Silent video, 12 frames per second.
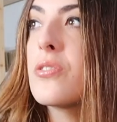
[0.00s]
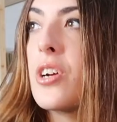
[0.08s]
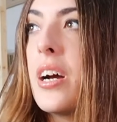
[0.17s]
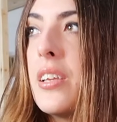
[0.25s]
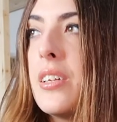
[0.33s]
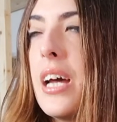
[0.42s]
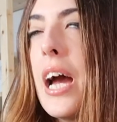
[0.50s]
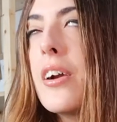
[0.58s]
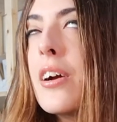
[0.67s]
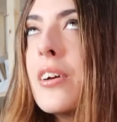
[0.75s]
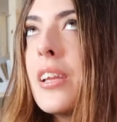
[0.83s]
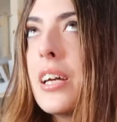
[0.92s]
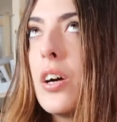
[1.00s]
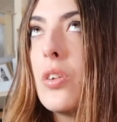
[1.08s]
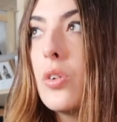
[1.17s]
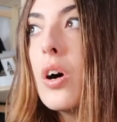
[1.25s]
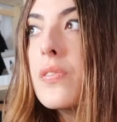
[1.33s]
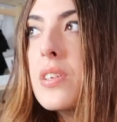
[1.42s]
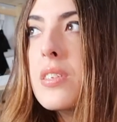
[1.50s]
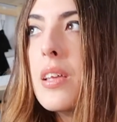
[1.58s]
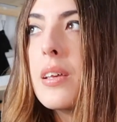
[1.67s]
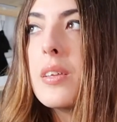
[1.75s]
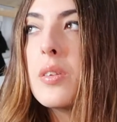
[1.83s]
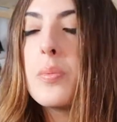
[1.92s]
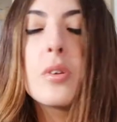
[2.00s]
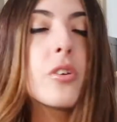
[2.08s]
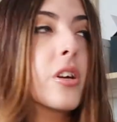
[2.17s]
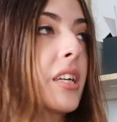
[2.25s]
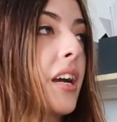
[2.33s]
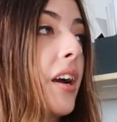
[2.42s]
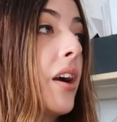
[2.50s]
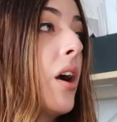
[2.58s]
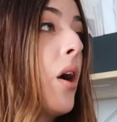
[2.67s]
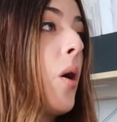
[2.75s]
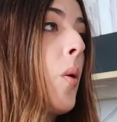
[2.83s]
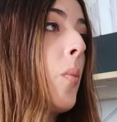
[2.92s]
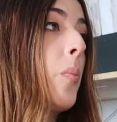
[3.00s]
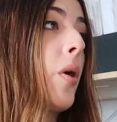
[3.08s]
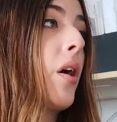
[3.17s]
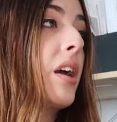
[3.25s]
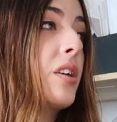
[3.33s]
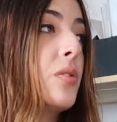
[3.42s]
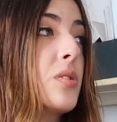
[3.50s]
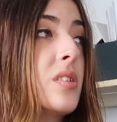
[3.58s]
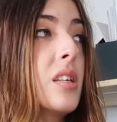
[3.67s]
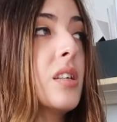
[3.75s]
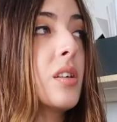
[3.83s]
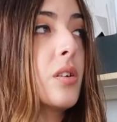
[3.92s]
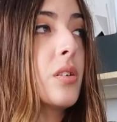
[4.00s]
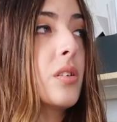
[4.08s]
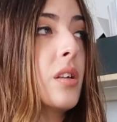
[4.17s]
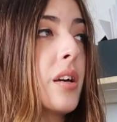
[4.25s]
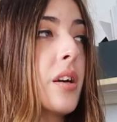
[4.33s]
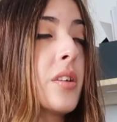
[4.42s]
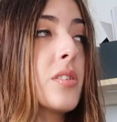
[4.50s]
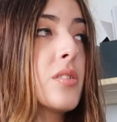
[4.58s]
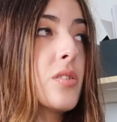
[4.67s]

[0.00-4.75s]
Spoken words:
of trial and error, like a lot of the things with Cricut, but you'll see on the